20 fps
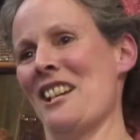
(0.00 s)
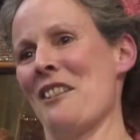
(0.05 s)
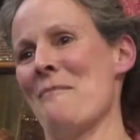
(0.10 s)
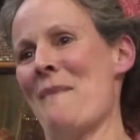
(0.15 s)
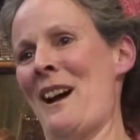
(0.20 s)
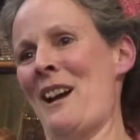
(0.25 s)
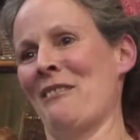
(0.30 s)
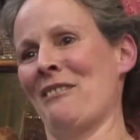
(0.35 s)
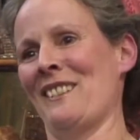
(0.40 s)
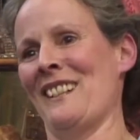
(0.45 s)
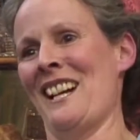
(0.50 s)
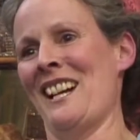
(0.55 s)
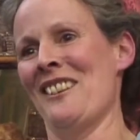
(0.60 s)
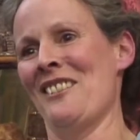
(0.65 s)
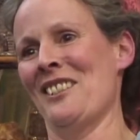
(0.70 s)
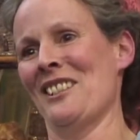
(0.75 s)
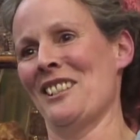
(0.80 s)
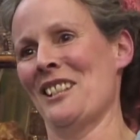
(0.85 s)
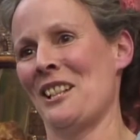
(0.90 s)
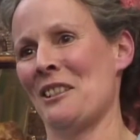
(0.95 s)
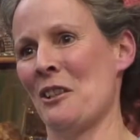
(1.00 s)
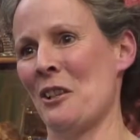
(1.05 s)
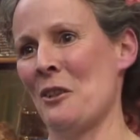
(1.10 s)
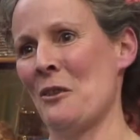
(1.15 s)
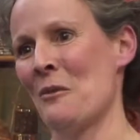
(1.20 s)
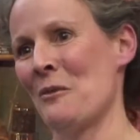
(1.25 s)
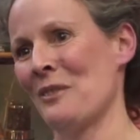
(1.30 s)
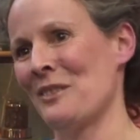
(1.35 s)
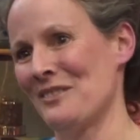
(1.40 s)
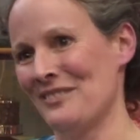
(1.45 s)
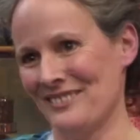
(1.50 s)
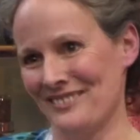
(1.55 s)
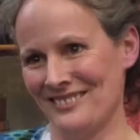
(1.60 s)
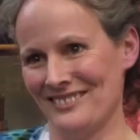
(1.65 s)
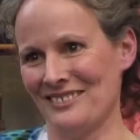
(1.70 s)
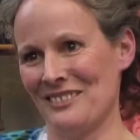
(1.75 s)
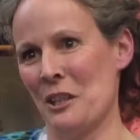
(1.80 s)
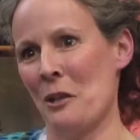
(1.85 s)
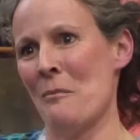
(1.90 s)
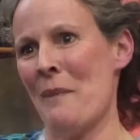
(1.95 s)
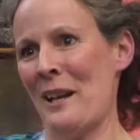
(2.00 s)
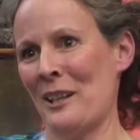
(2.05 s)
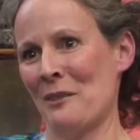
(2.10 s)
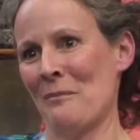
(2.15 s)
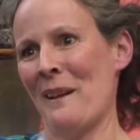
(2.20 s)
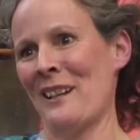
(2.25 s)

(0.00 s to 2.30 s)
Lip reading: goodbye for now and go back to